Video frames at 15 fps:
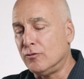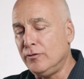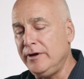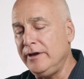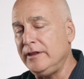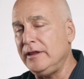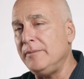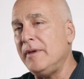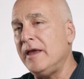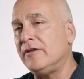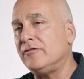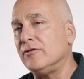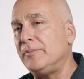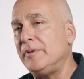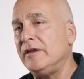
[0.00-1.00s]
Really
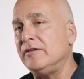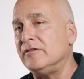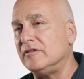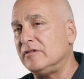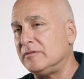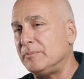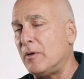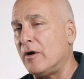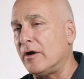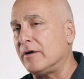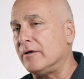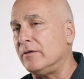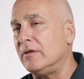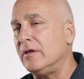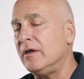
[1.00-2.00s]
makes your pieces
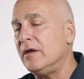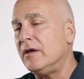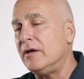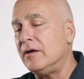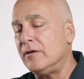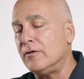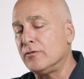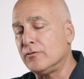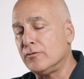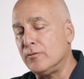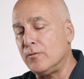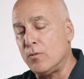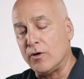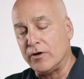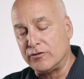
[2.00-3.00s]
sparkle.
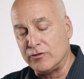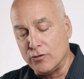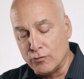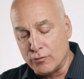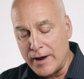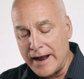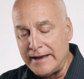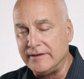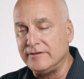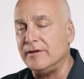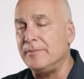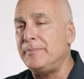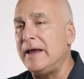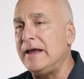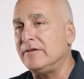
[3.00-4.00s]
Works great as
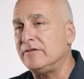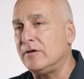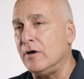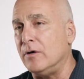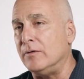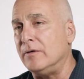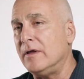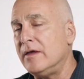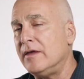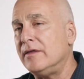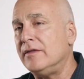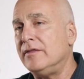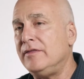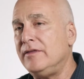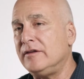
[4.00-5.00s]
a base coat.
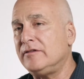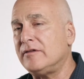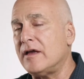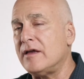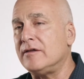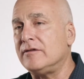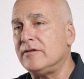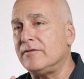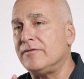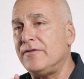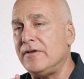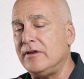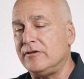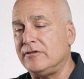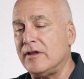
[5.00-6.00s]
This is the
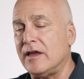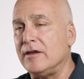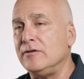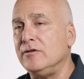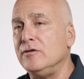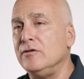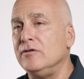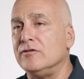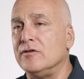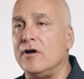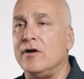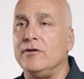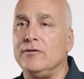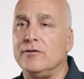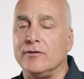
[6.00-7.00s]
finish that I use
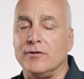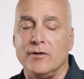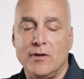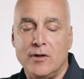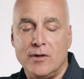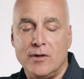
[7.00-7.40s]
under